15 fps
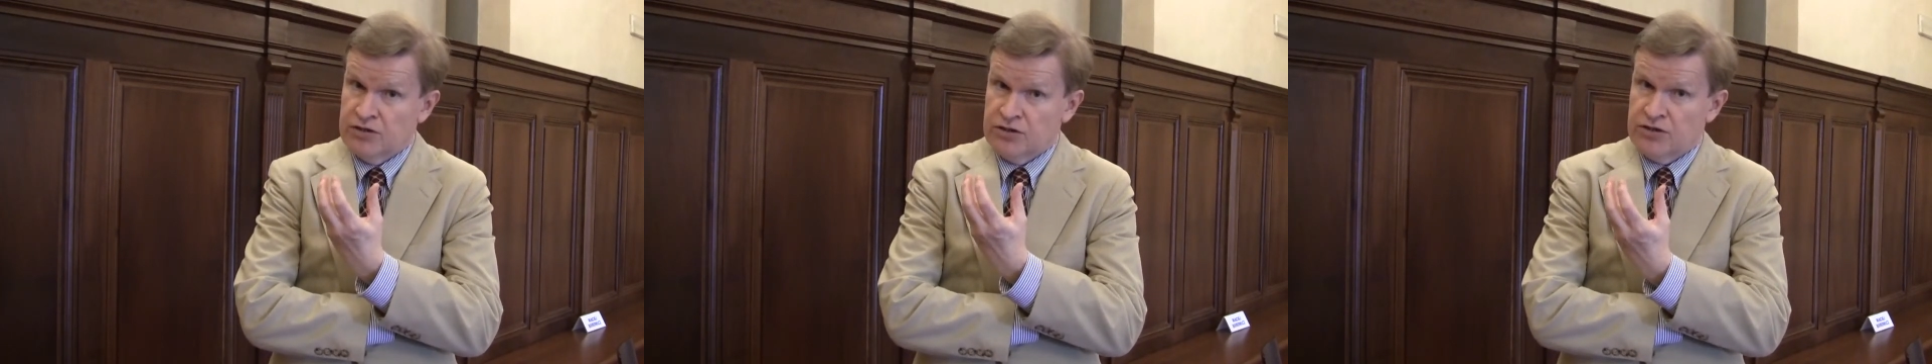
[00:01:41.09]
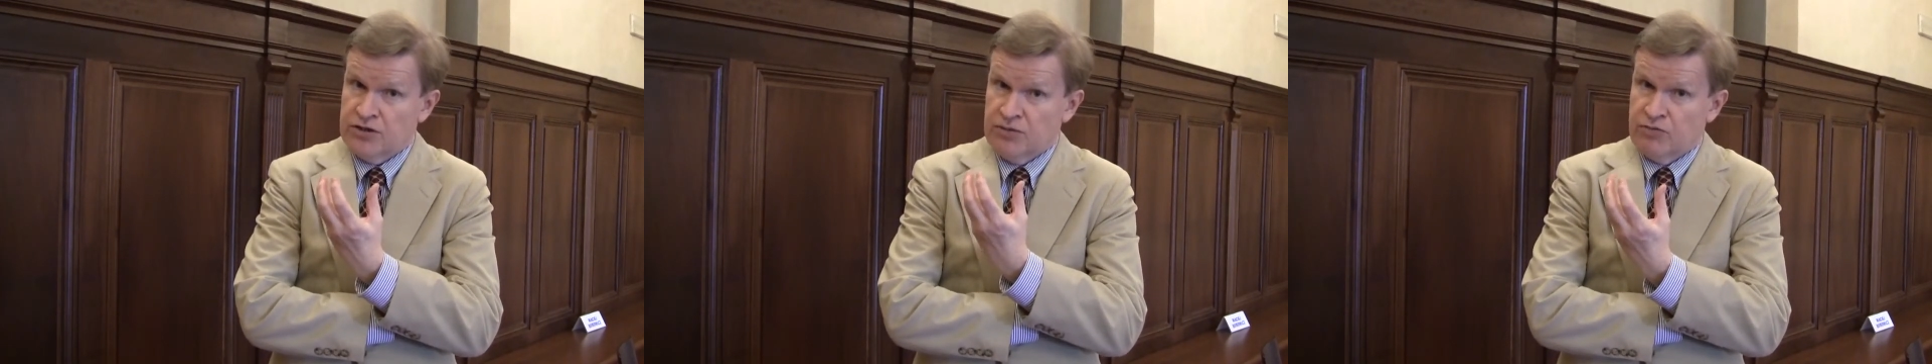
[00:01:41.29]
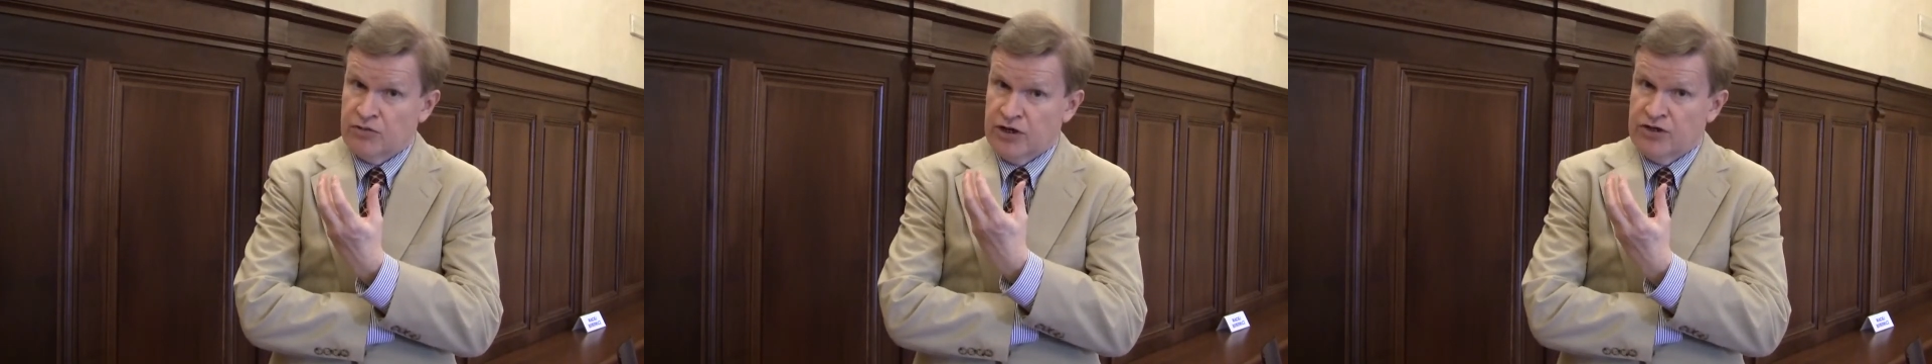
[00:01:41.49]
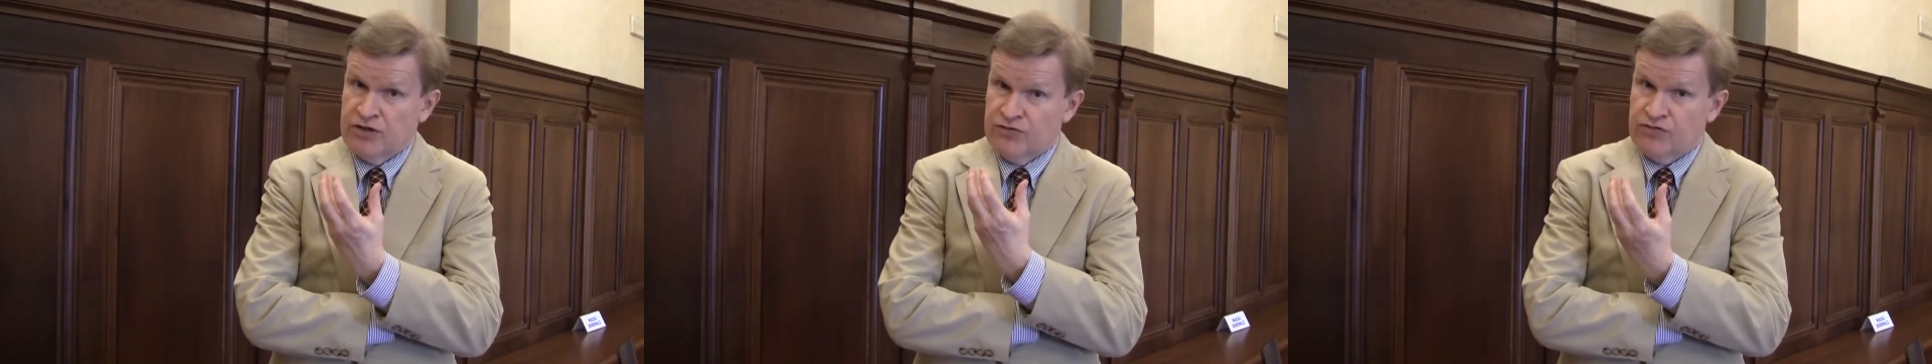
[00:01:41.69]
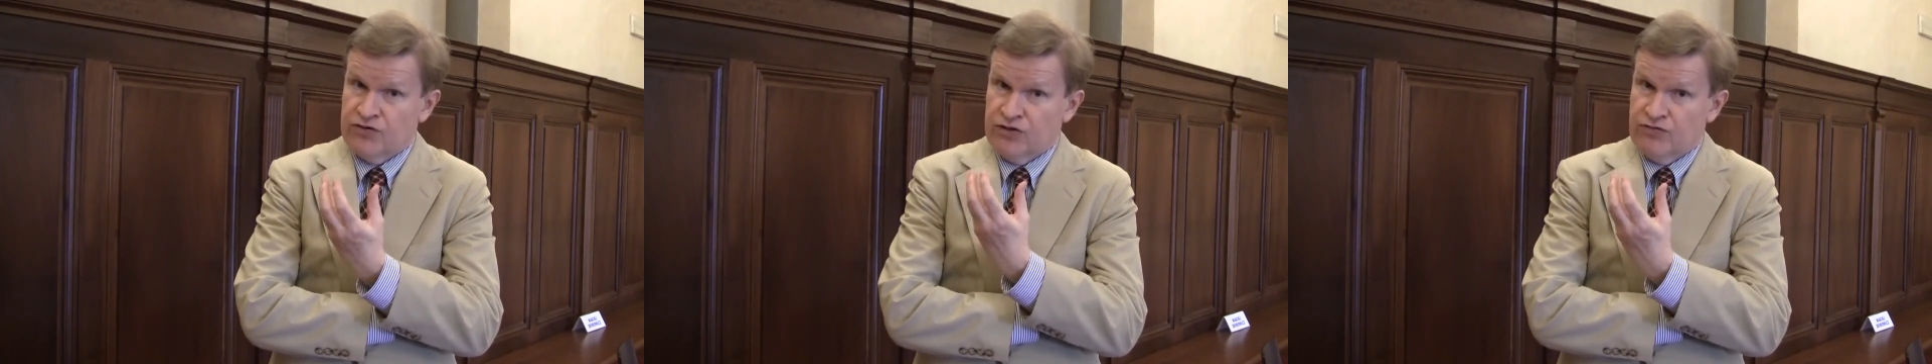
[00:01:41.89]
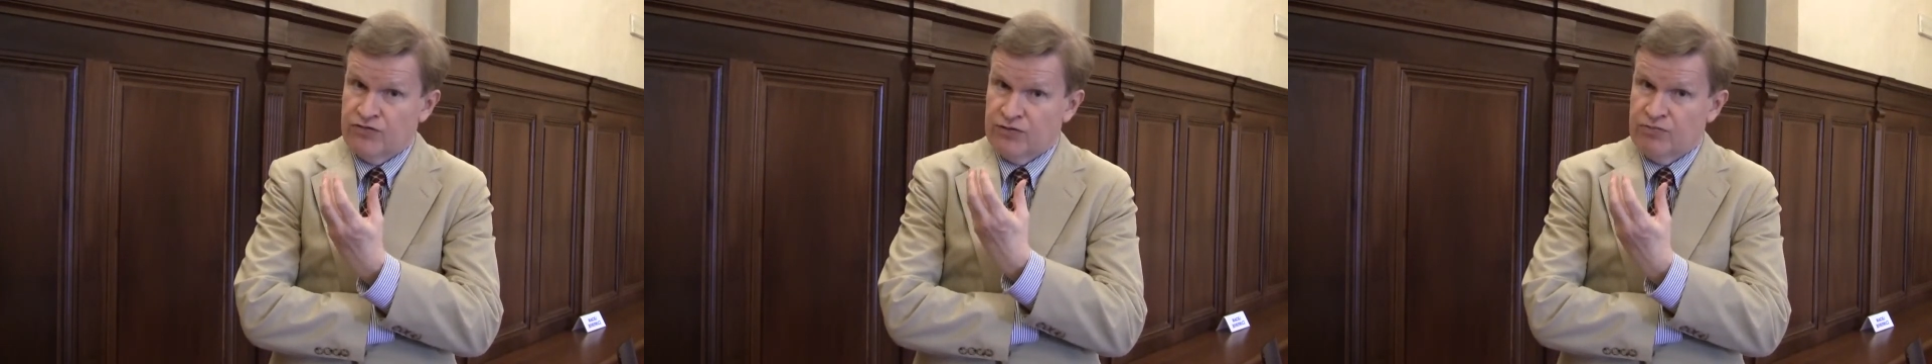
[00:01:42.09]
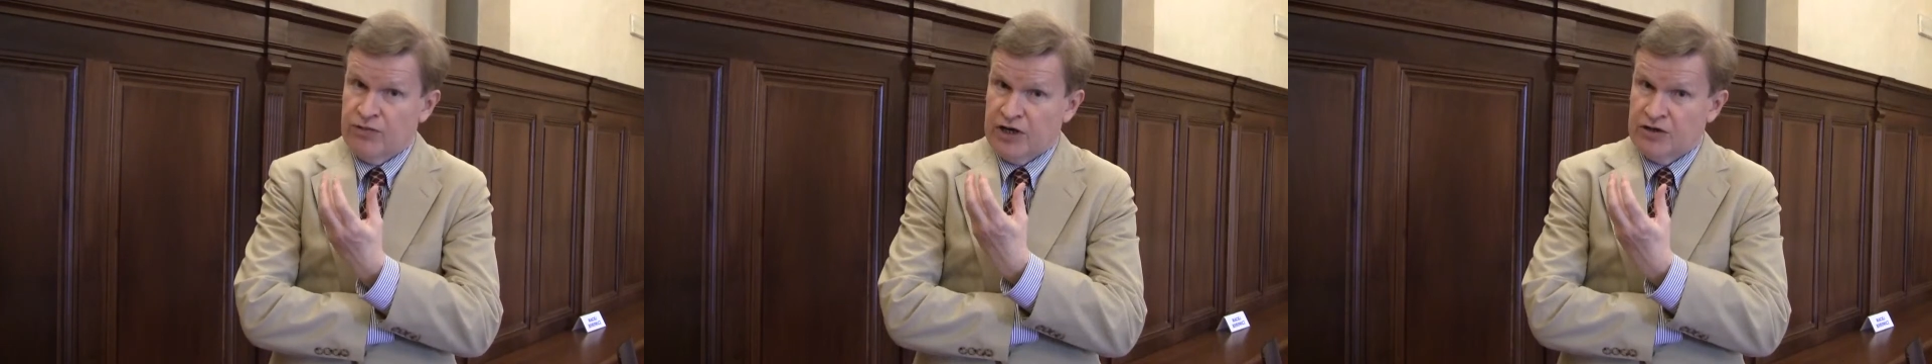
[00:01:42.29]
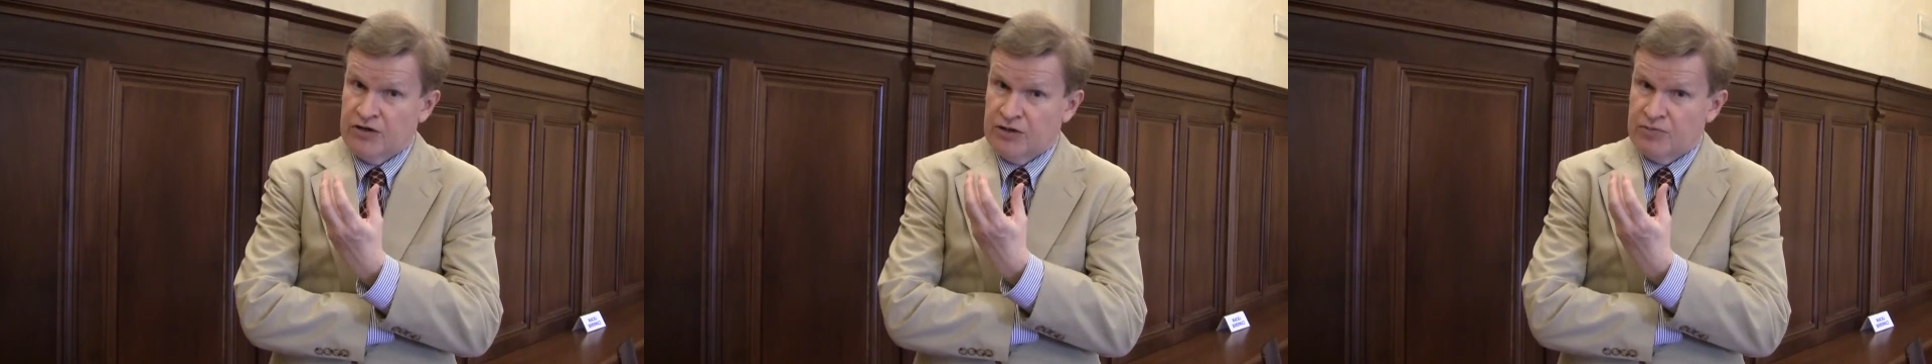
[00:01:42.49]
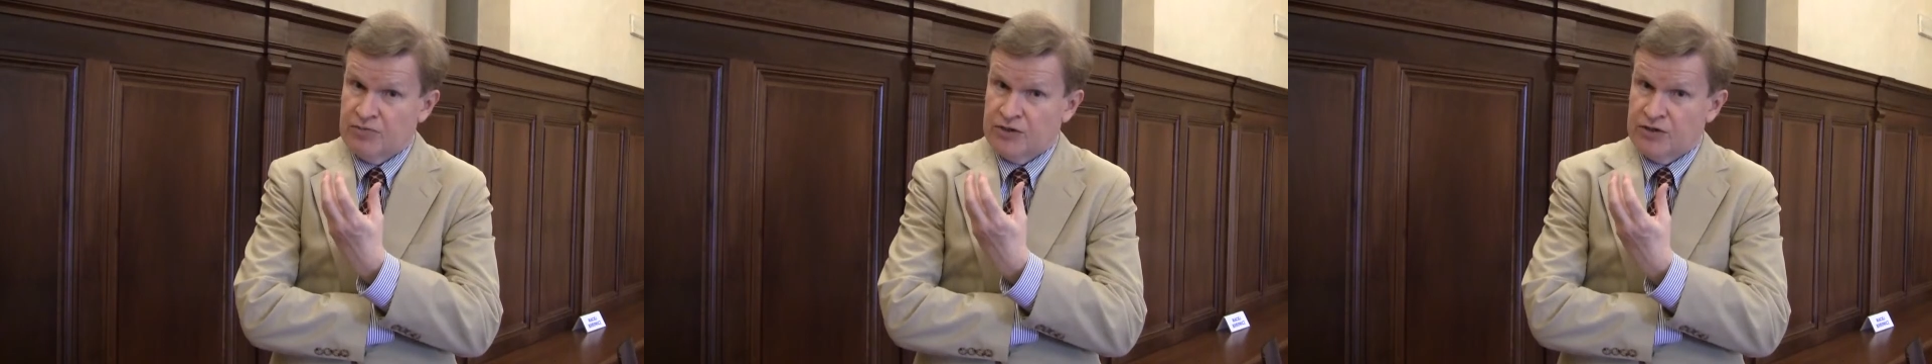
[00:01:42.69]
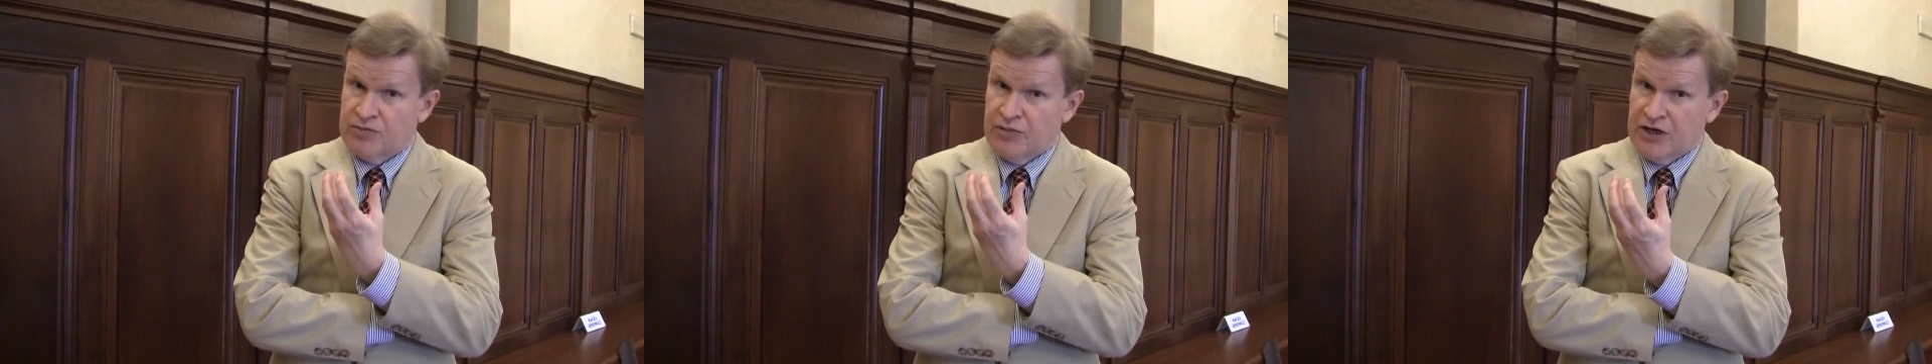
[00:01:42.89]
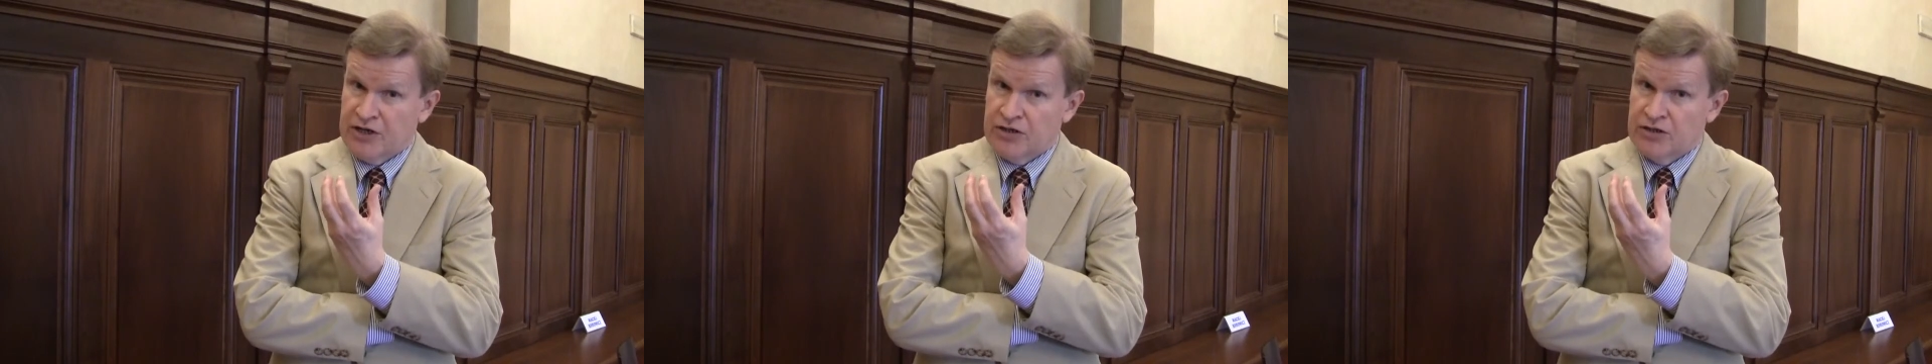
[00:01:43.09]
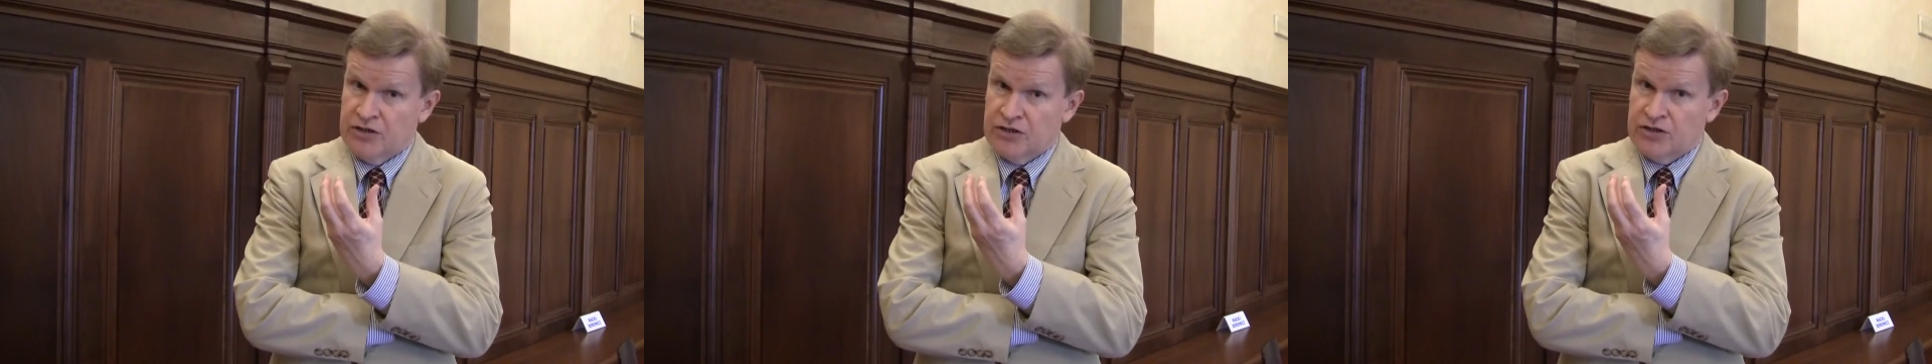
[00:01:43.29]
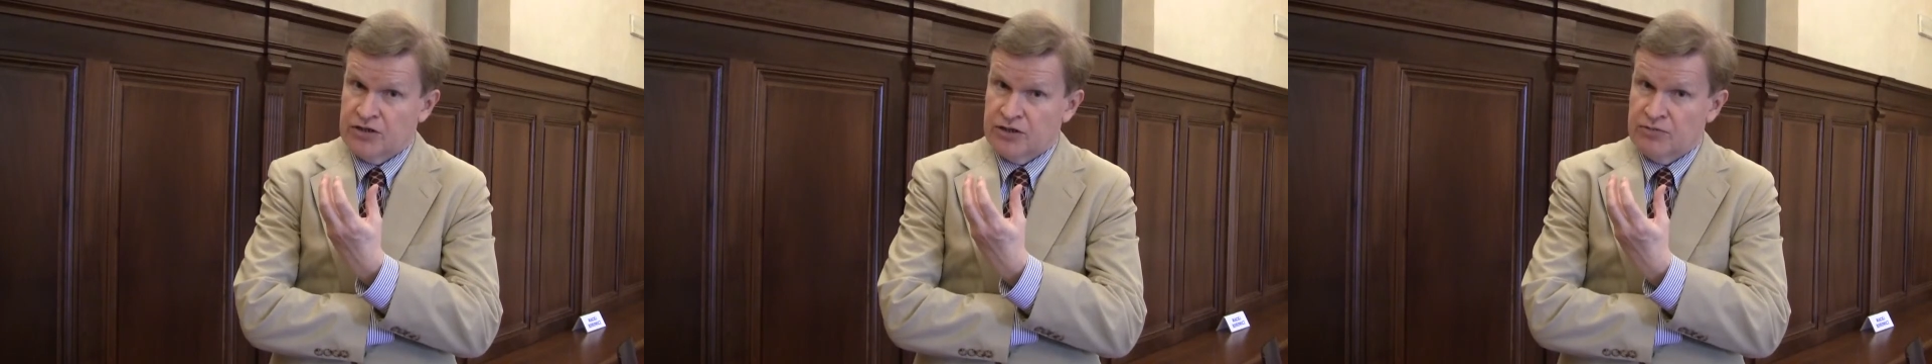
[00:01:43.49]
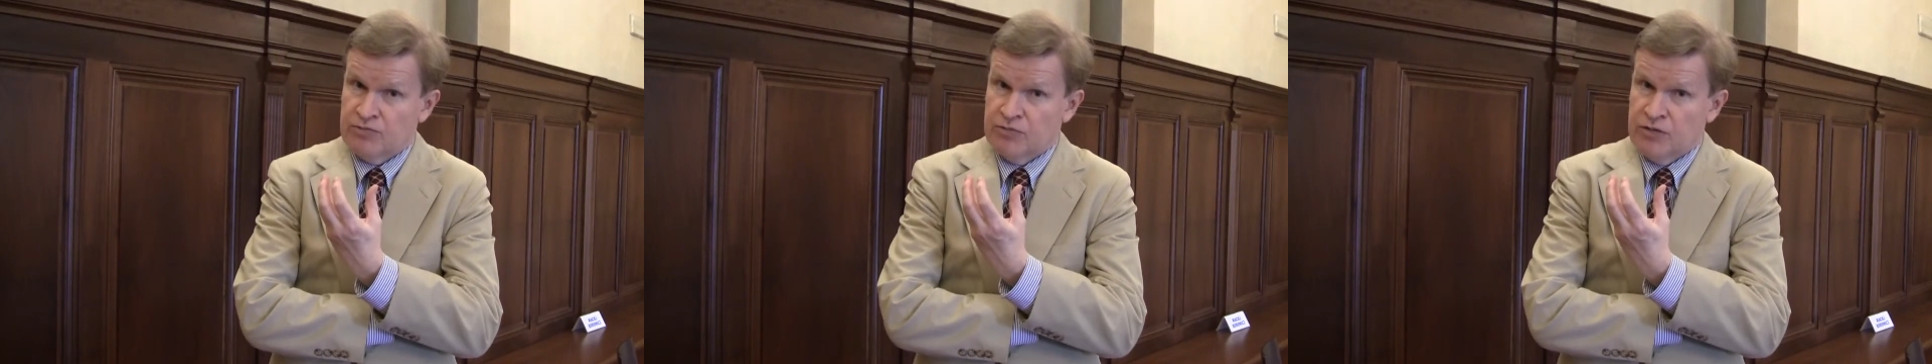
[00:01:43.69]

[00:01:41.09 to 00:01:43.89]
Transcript: some kind of sovereign bankruptcy mechanism,